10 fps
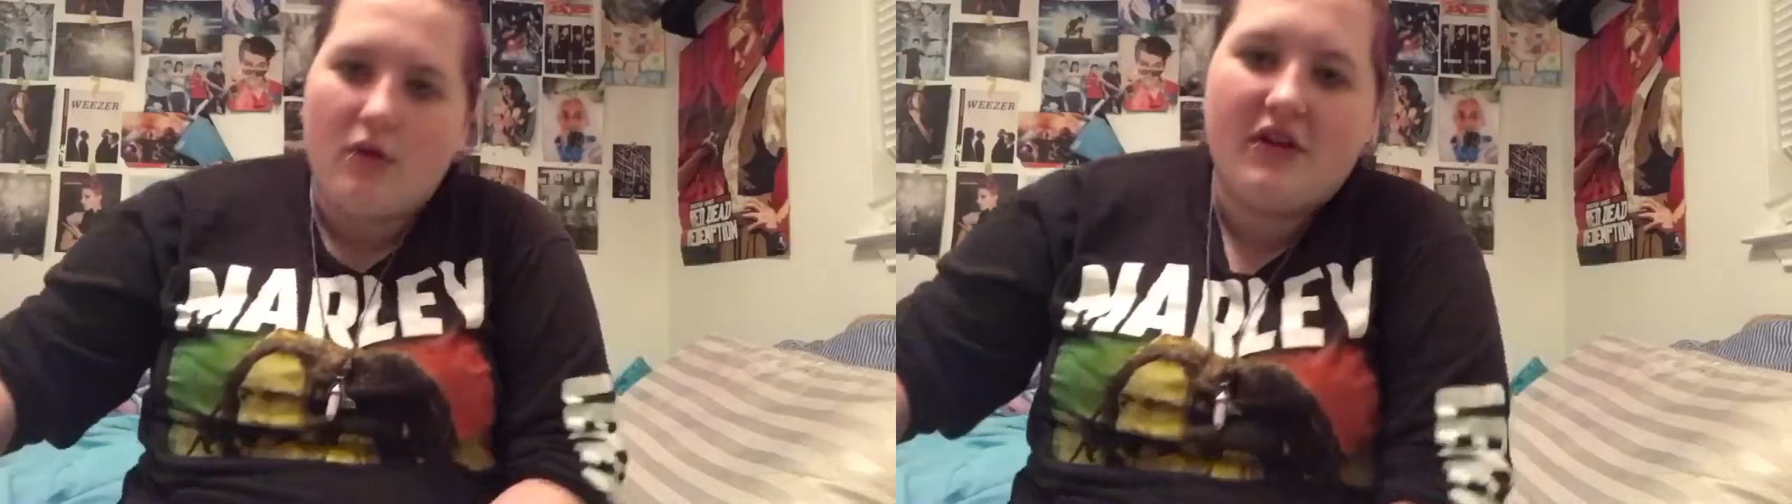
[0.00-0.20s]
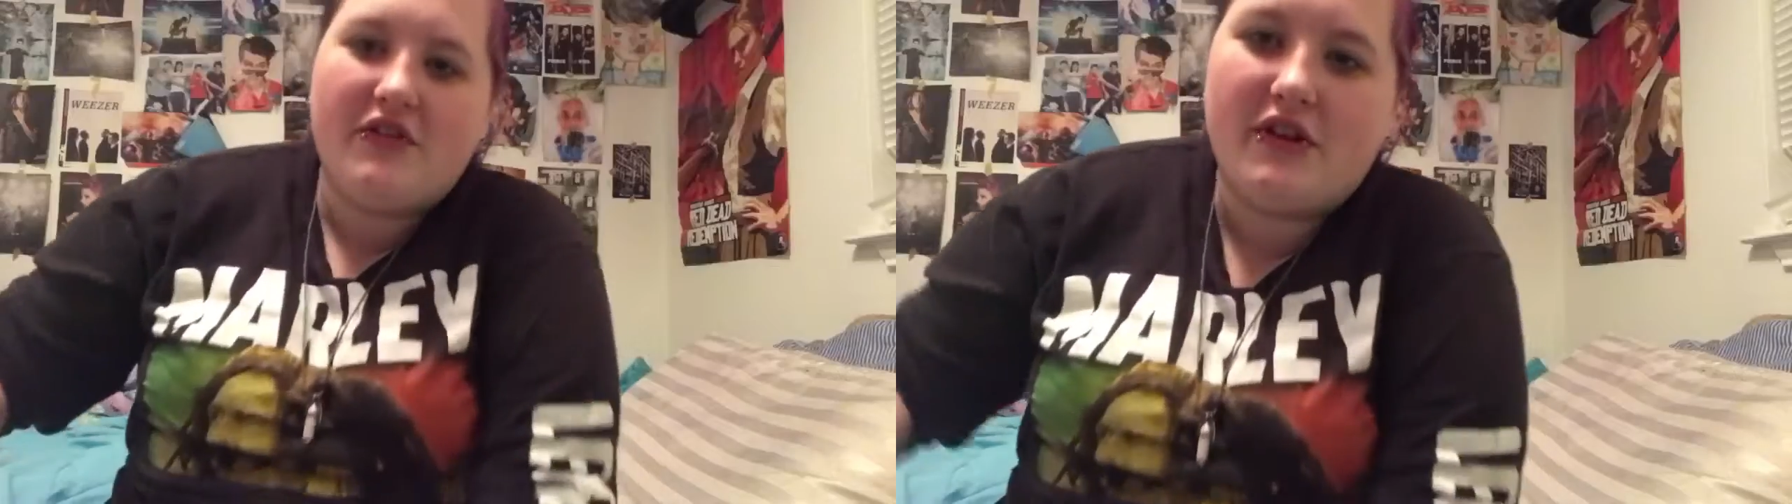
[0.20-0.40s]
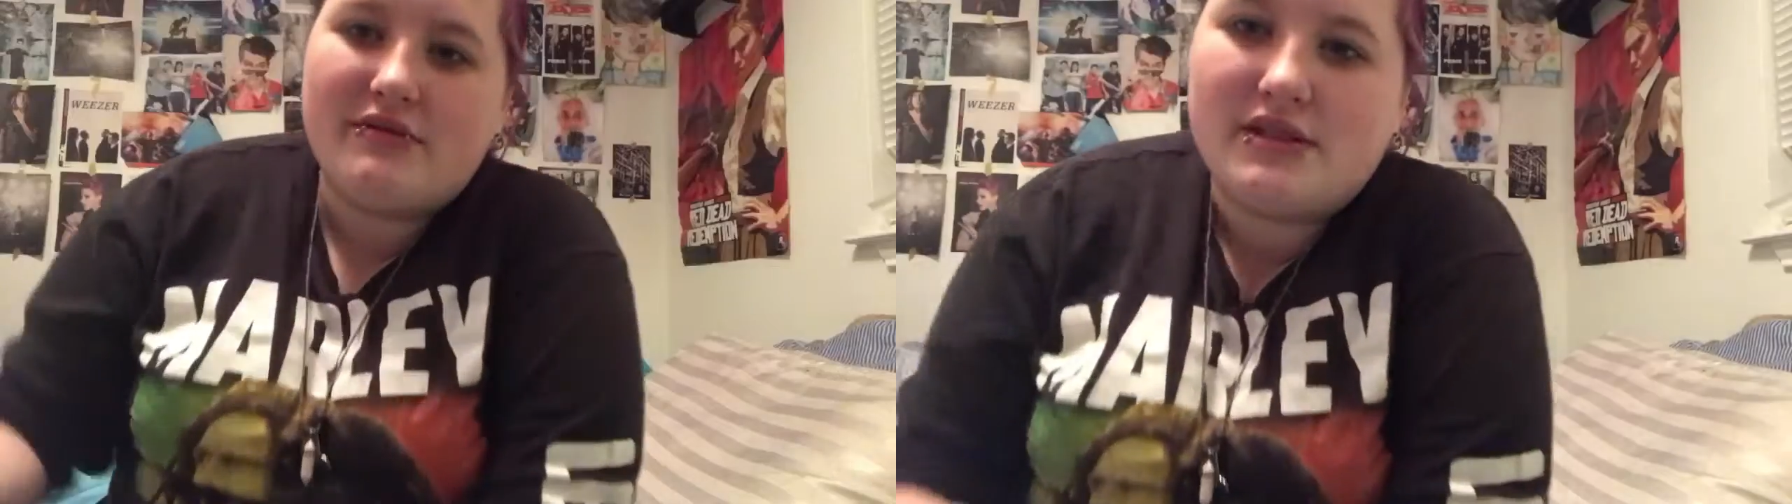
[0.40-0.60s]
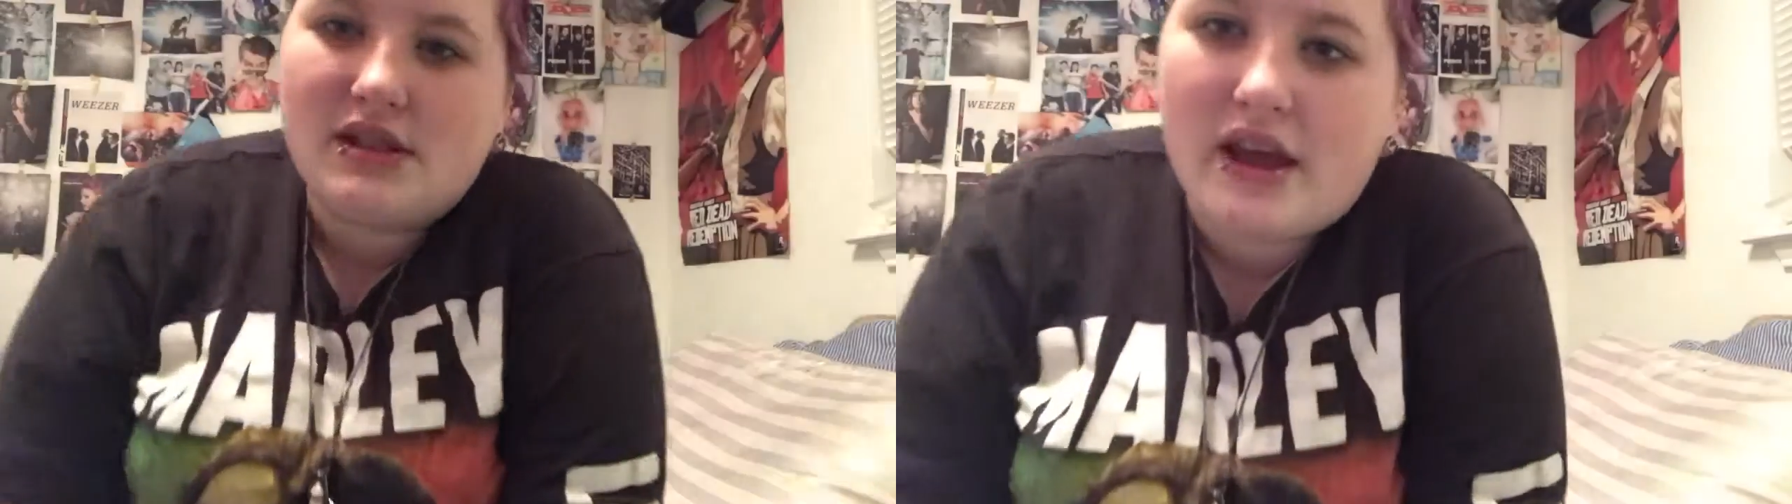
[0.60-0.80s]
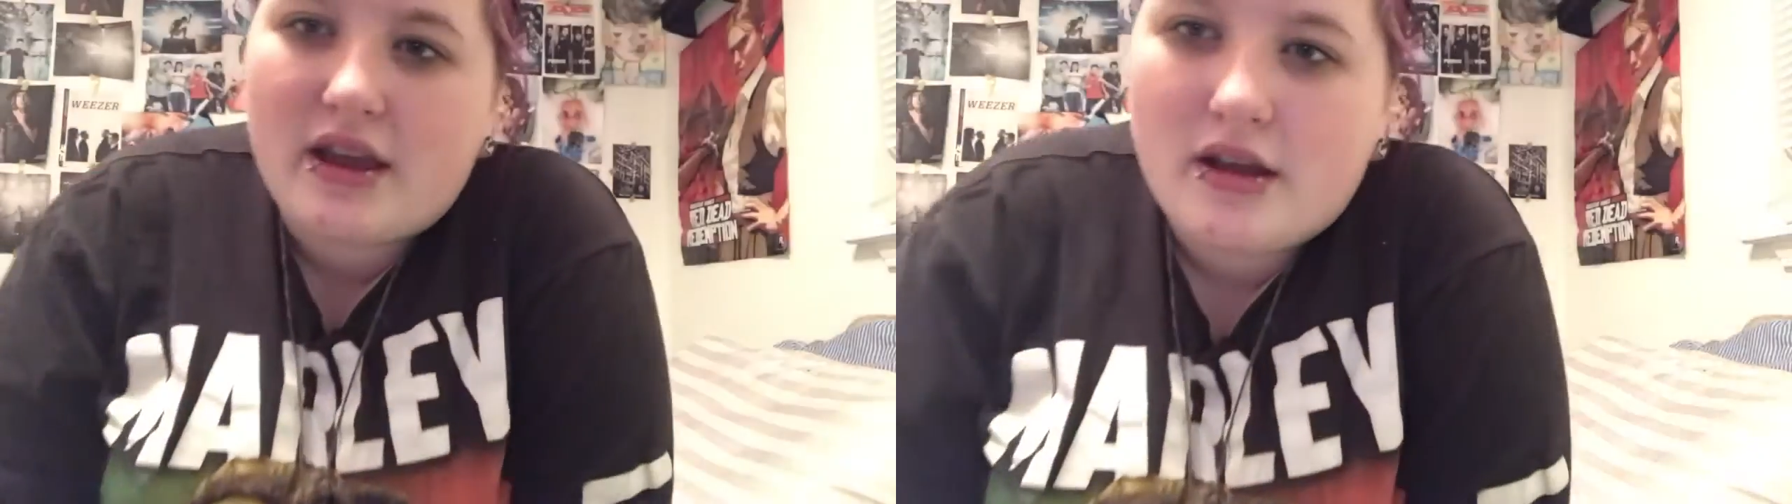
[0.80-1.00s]
What if there
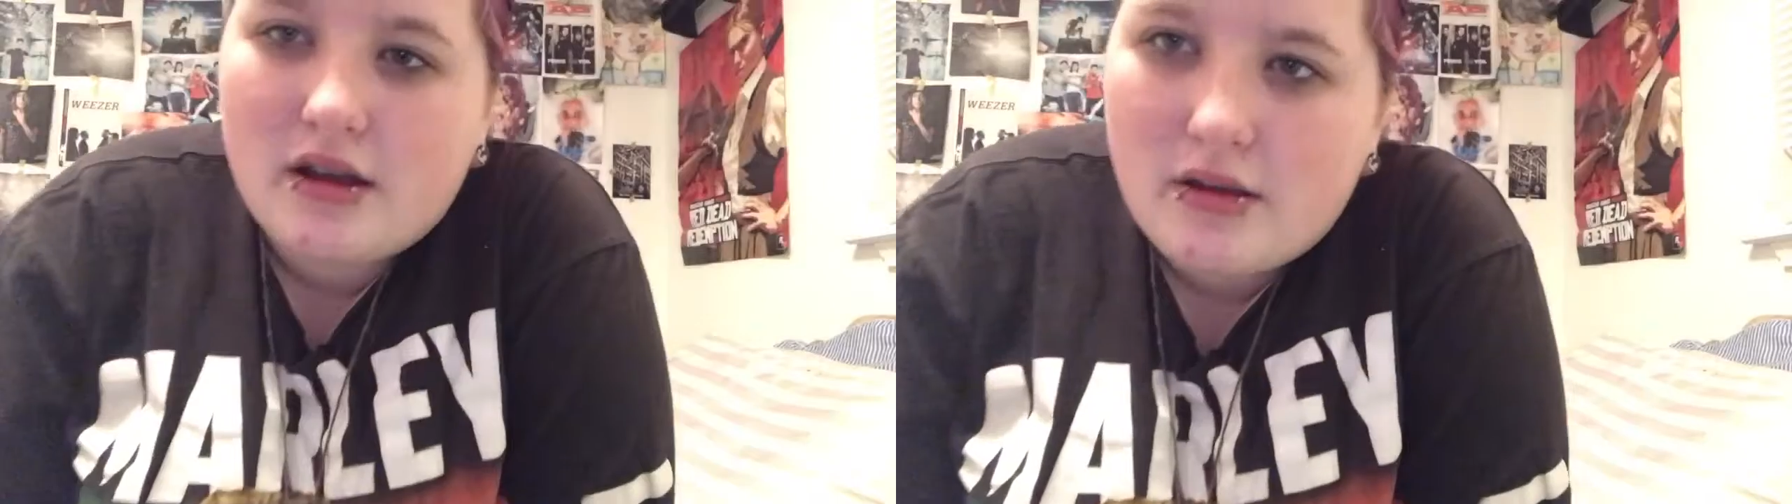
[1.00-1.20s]
was like